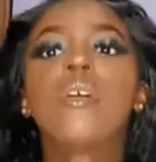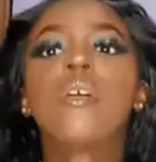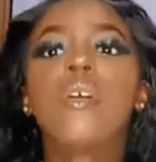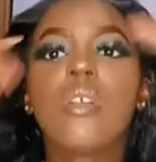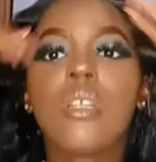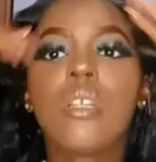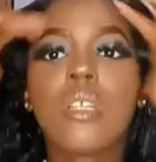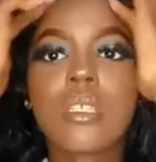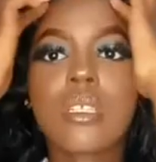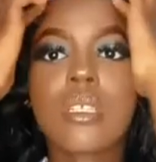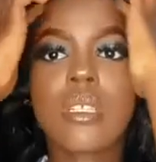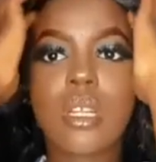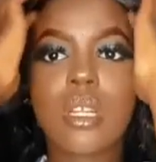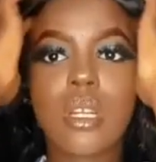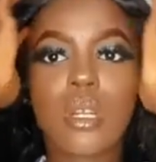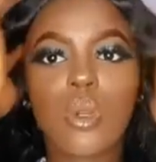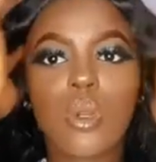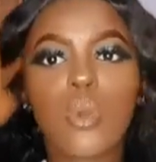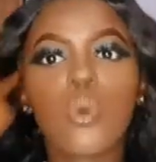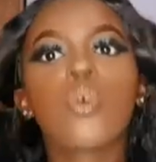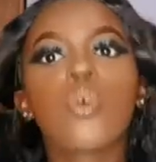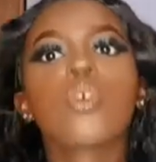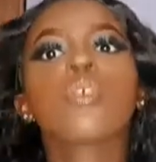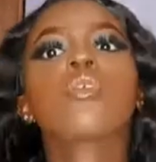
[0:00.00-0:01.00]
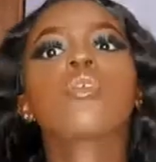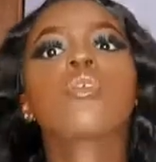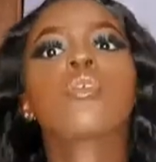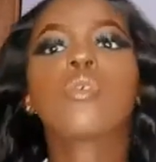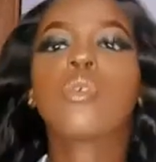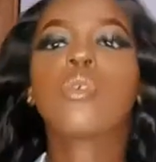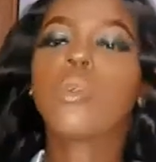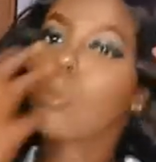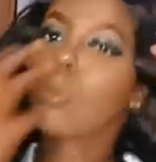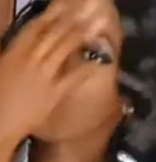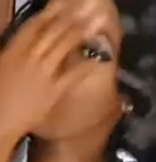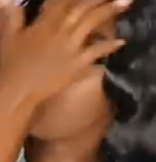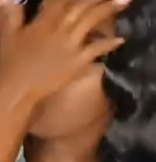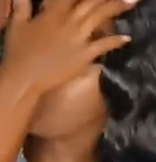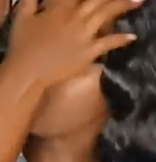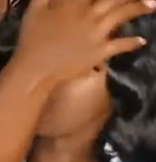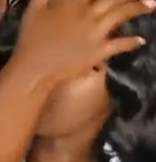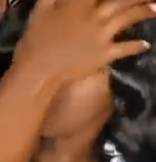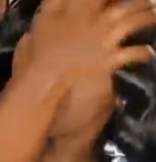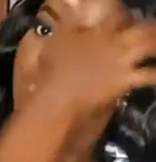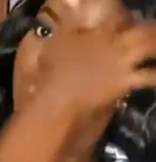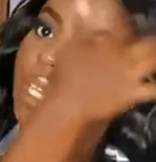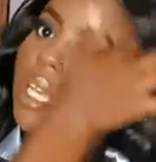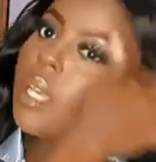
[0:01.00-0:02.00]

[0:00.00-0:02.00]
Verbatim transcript: honestly looks so good.